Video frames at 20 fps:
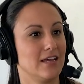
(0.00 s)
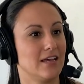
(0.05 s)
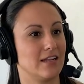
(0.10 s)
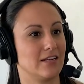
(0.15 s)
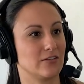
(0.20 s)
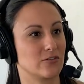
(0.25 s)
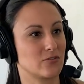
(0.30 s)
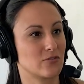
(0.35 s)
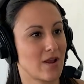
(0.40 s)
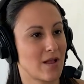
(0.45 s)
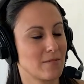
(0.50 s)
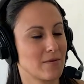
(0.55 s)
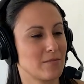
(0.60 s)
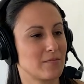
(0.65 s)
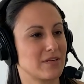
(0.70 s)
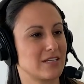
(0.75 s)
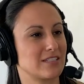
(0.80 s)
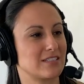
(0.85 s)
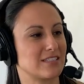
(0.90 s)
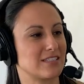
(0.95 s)
an entrapment,
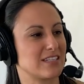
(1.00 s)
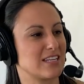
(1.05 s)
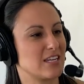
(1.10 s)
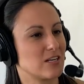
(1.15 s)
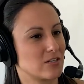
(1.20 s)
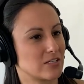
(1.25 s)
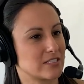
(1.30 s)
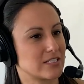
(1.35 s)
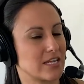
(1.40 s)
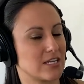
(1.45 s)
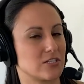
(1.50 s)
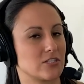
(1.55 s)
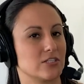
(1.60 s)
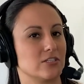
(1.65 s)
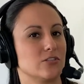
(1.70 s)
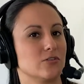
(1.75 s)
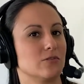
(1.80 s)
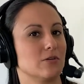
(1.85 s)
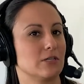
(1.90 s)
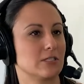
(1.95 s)
but it's an
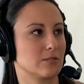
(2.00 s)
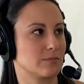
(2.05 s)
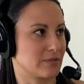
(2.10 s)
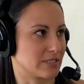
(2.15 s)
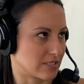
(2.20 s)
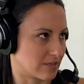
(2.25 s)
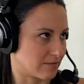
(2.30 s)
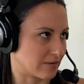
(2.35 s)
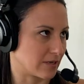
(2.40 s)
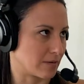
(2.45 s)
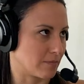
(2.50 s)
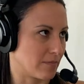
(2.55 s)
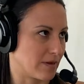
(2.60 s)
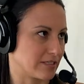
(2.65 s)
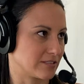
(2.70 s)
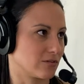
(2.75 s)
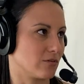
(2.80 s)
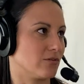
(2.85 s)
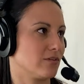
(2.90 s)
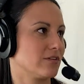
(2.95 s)
irritation to a specific
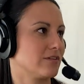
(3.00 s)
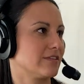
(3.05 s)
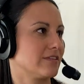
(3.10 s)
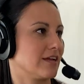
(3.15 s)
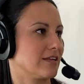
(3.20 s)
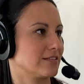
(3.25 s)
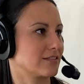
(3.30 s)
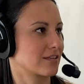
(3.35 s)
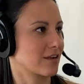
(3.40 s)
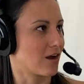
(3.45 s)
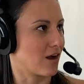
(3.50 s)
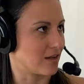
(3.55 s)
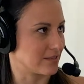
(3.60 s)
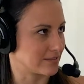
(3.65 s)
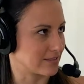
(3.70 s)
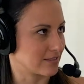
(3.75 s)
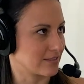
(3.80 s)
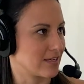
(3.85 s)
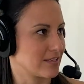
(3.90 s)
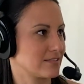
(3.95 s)
muscle that's
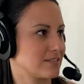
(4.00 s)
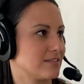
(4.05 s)
causing that